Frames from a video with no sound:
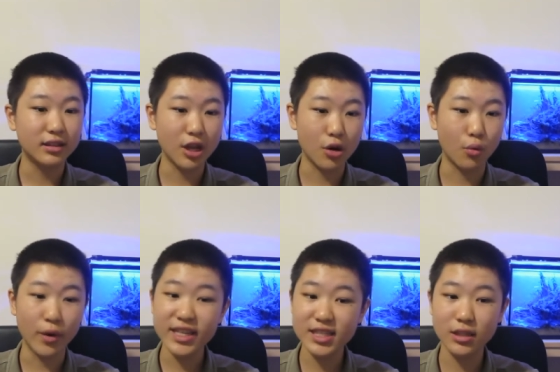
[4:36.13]
their
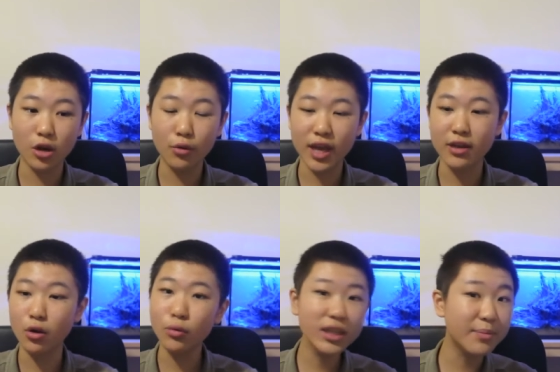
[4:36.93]
waste load can
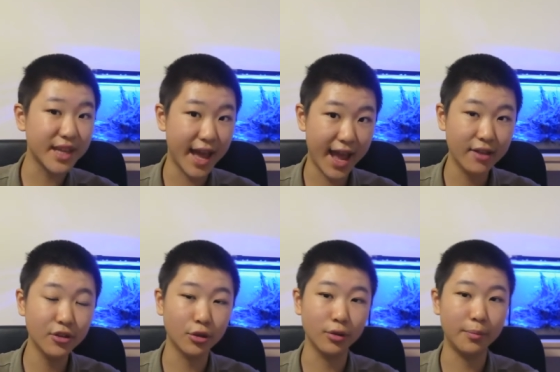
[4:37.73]
only be
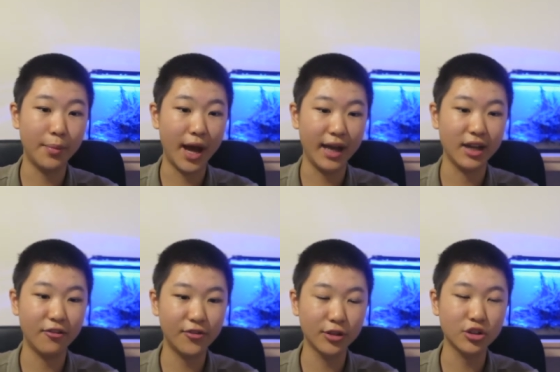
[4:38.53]
handled by
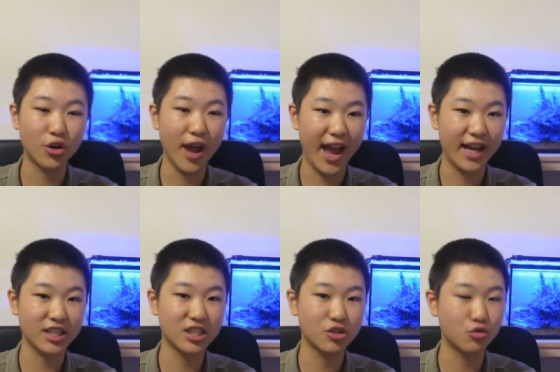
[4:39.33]
a filter
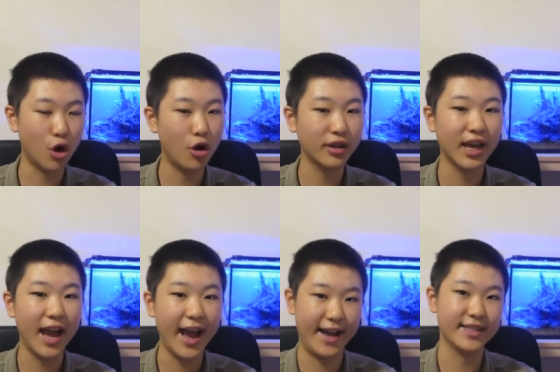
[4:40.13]
as strong
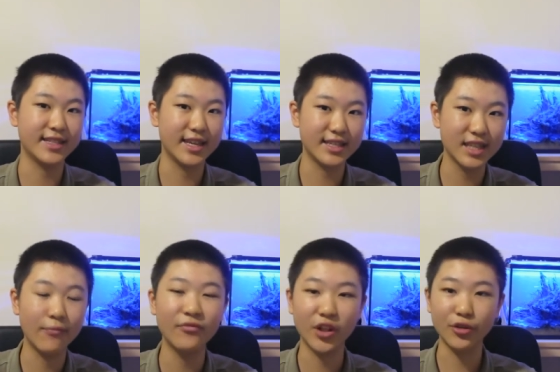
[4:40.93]
as a
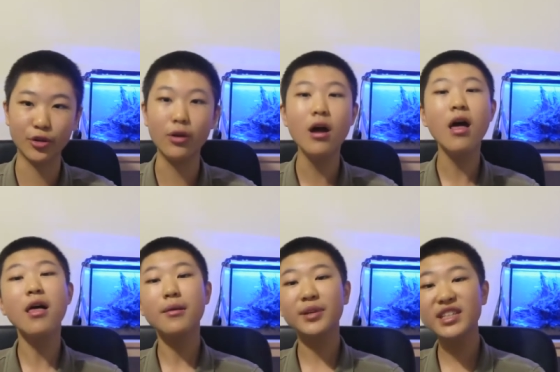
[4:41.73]
sump filter.
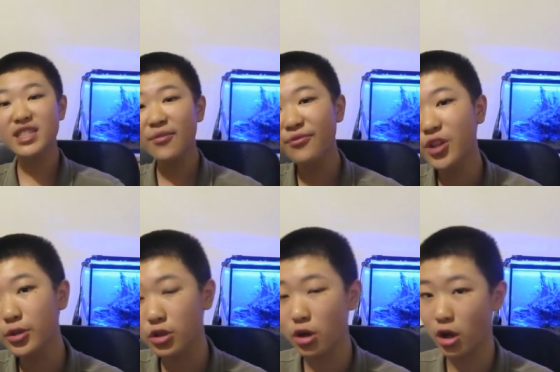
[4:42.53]
But the sump
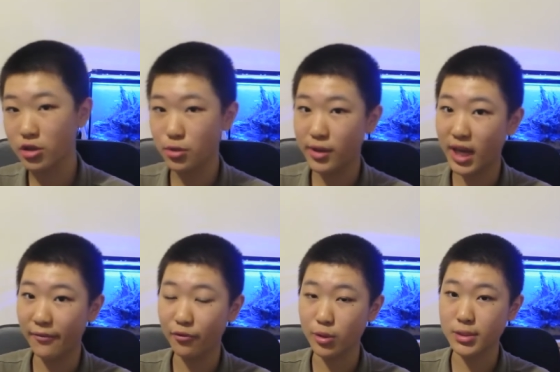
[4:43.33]
filter also
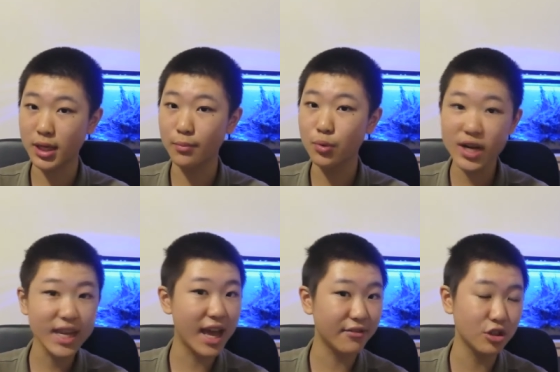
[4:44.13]
comes with some
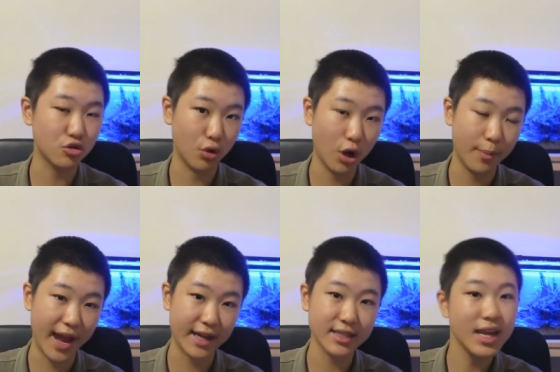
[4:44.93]
pretty heavy
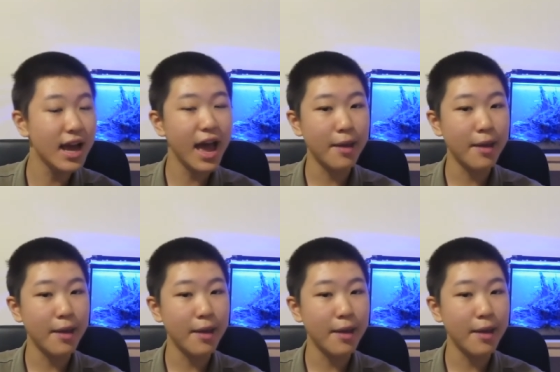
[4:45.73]
drawbacks,